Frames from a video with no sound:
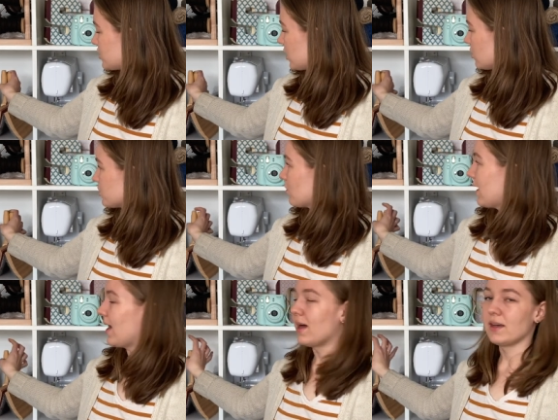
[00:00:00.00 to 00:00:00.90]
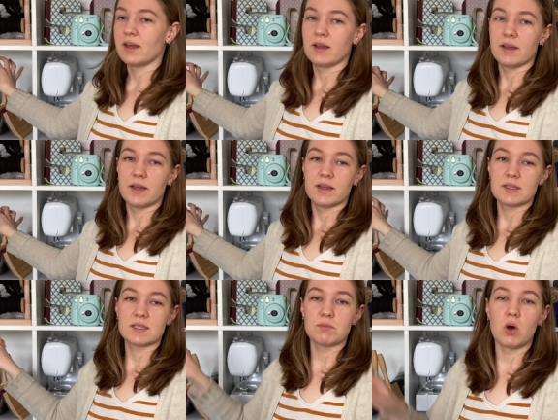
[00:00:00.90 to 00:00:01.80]
she also had a
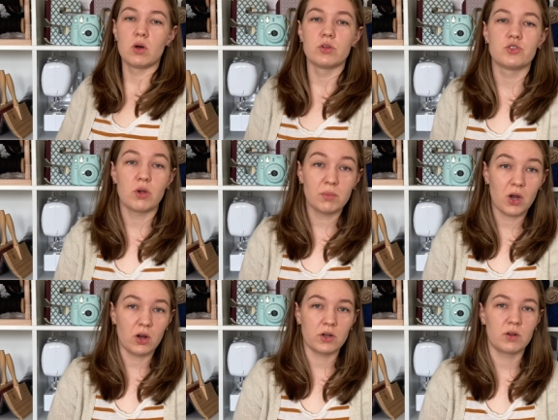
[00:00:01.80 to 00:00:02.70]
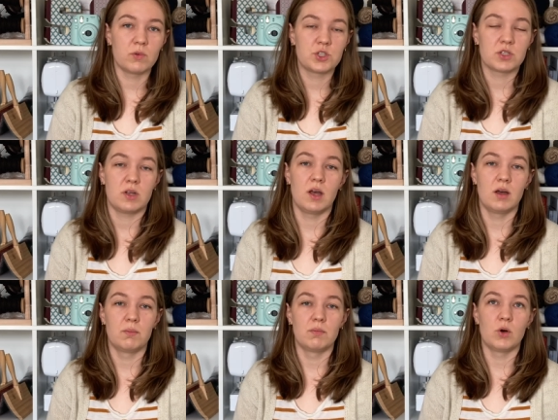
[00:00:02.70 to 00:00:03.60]
small drum carder, which
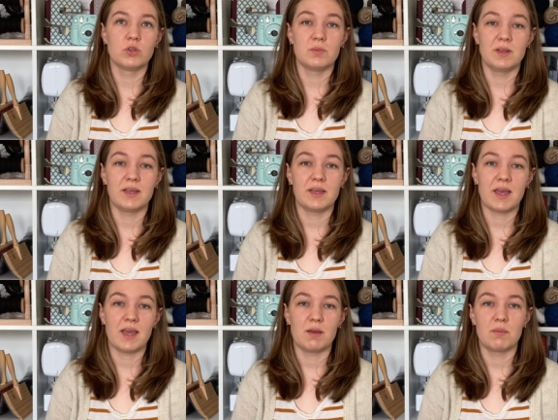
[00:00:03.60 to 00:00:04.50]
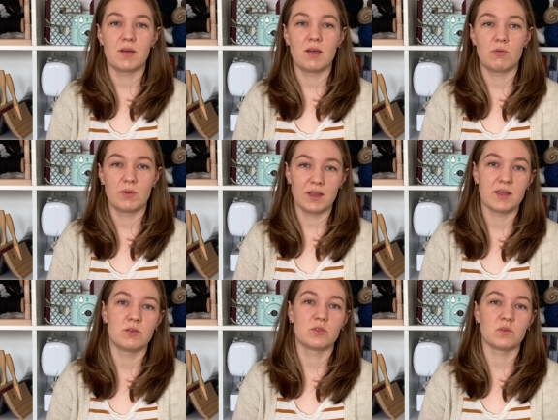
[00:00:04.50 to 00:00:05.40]
ultimately came really
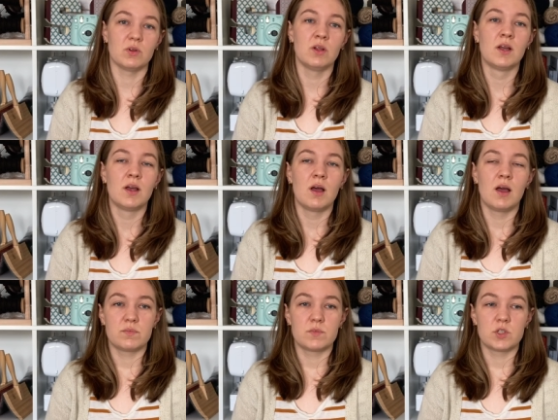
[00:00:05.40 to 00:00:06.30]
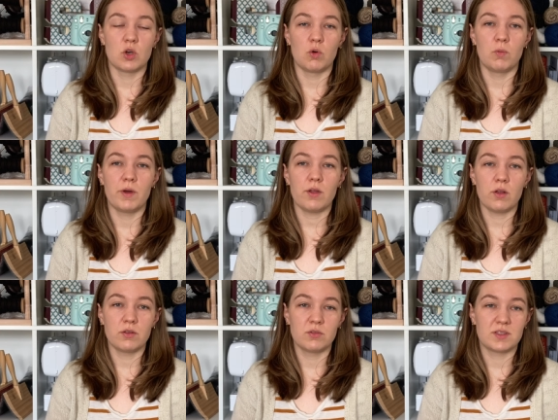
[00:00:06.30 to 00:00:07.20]
useful. So with
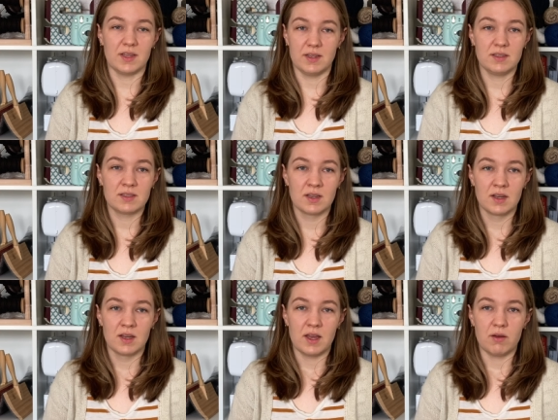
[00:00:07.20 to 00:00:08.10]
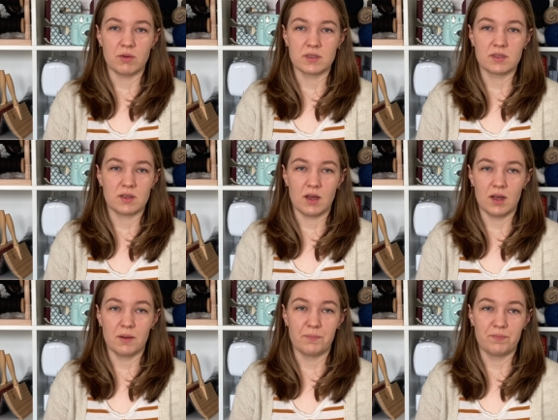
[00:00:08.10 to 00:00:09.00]
all those things, it was
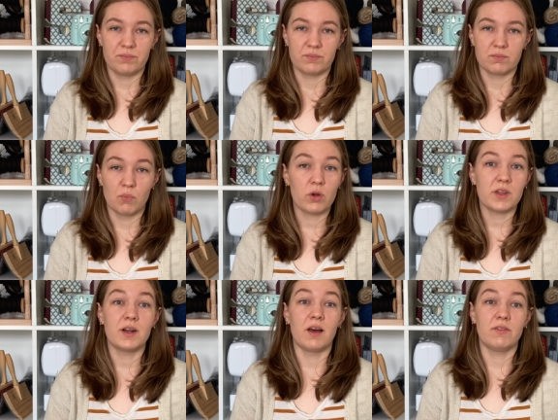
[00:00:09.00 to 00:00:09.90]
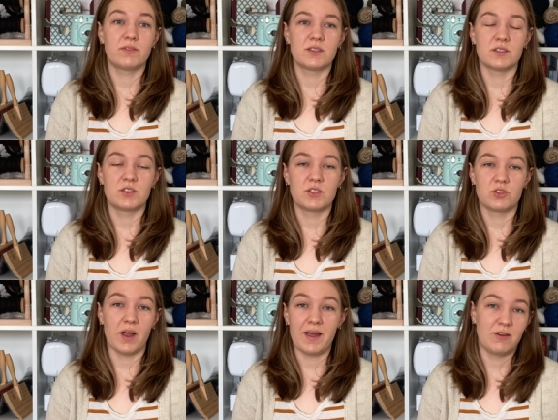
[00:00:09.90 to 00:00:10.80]
more than enough to
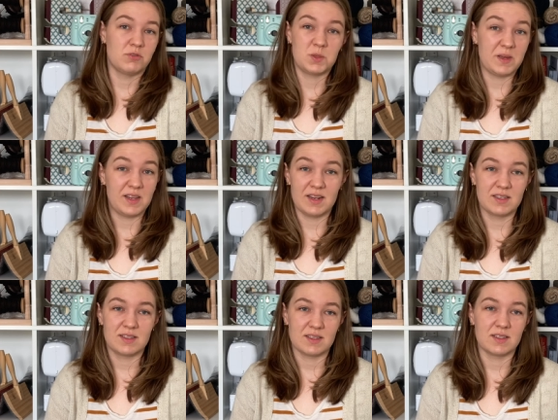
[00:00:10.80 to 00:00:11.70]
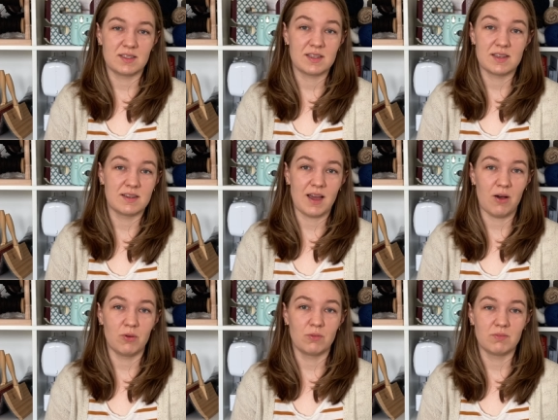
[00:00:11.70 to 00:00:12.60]
try out spinning and see
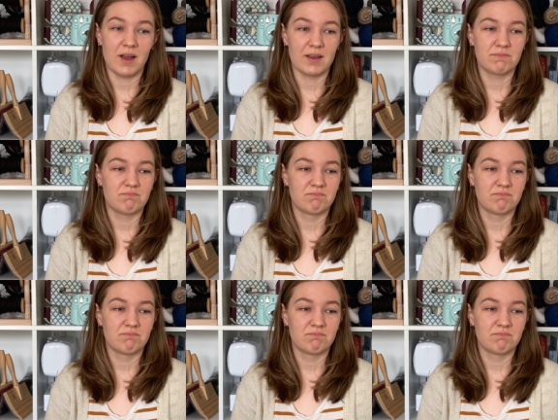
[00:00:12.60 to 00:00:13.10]
how I